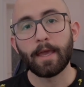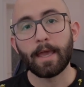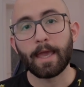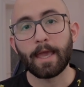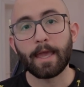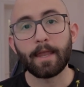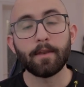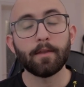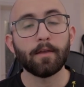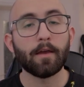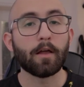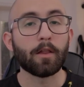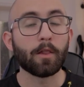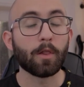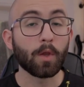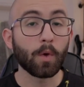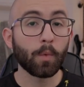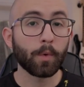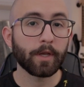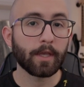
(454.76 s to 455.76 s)
and a
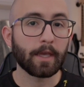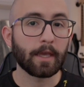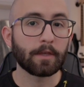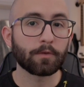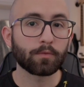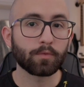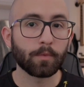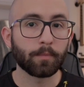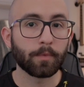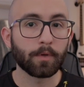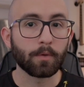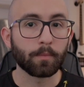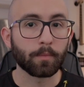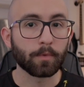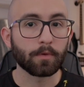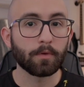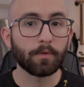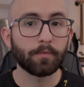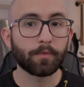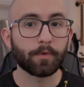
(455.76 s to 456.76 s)
lowercase Roman
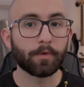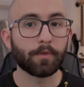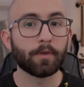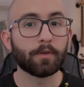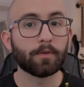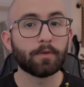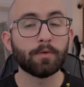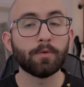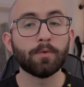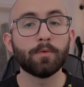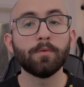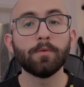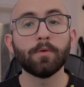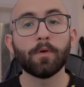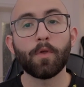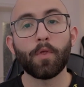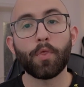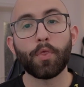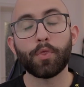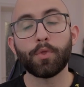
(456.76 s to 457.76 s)
numeral for the 2,
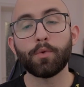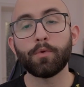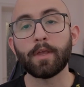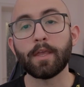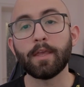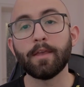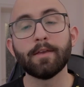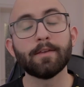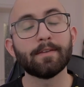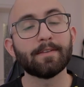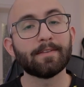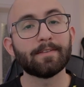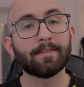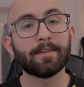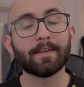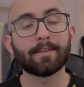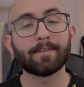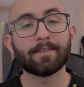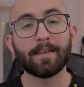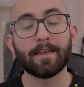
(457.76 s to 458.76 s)
3,
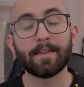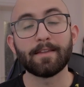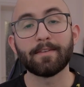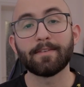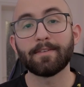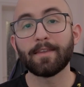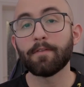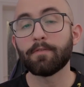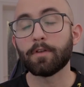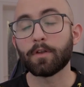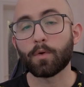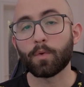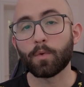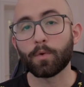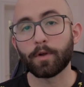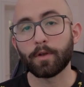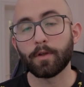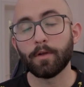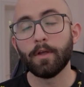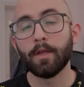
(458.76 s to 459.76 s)
6, and 7
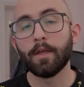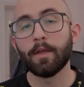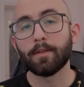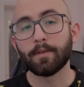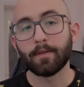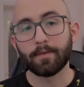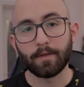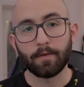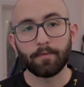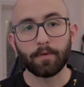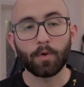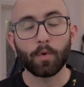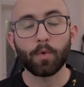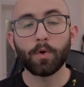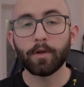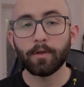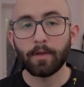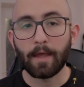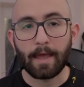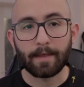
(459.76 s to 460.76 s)
chord. The 7
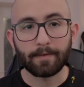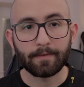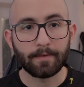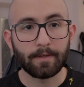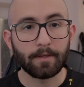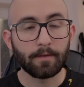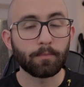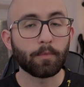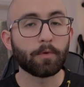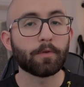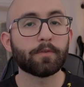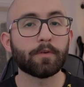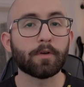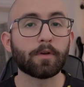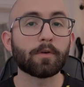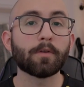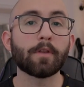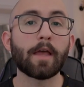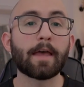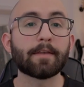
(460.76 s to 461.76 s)
chord has the small
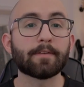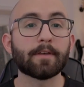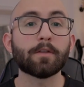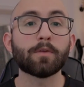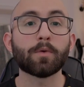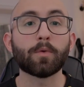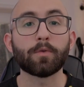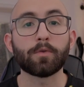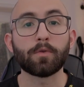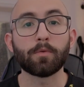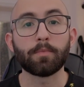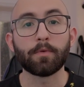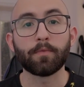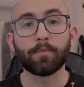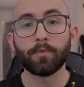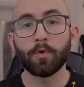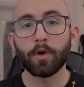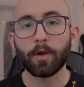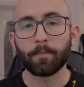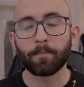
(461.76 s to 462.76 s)
circle, as I told you
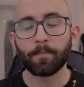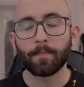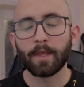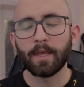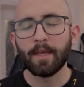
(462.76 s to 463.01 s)
before.